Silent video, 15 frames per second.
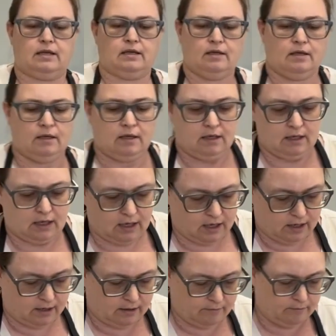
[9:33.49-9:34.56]

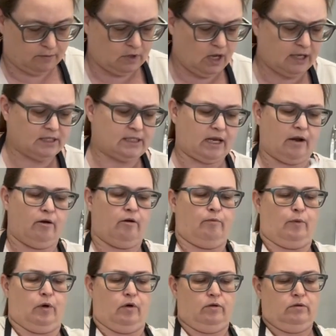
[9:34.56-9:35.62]
Not
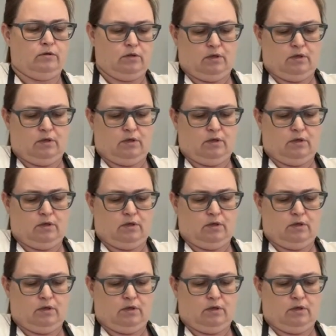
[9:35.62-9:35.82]
terrible,